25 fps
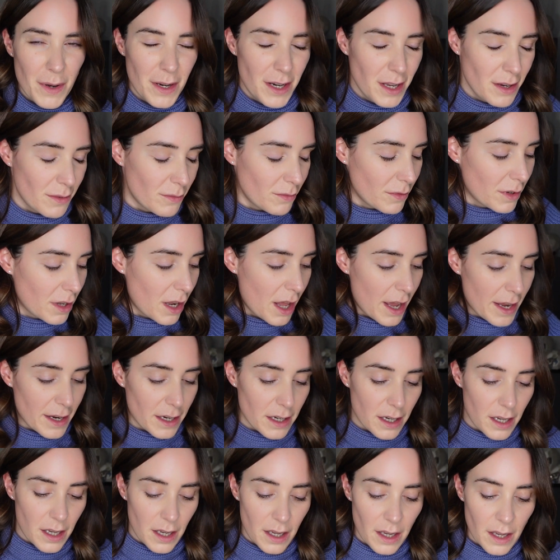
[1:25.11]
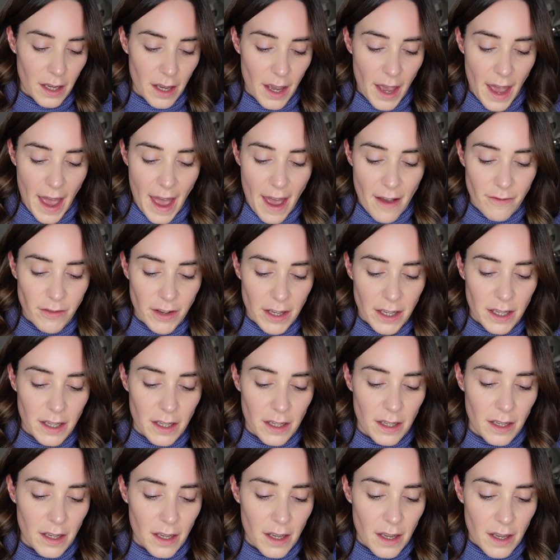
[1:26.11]
I don't like a heavy
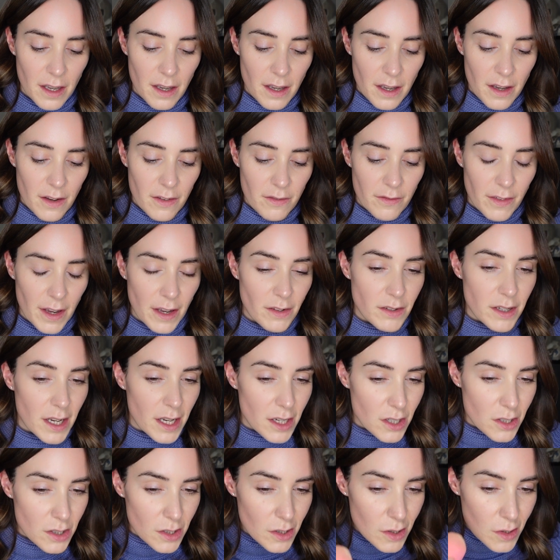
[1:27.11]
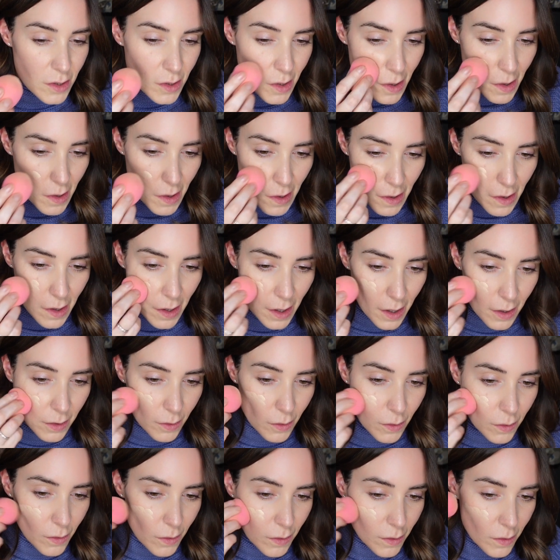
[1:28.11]
foundation at
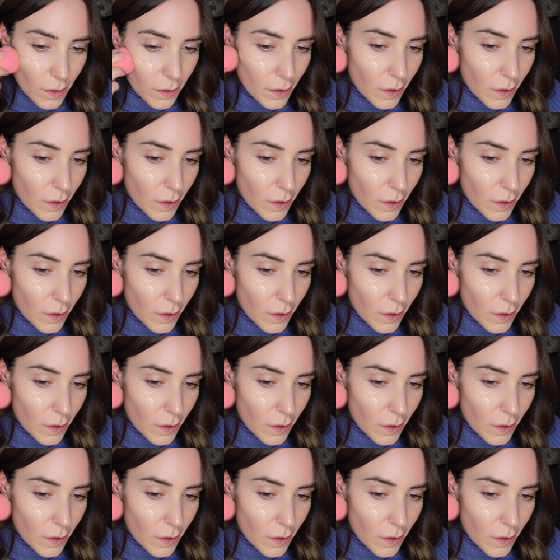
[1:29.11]
all.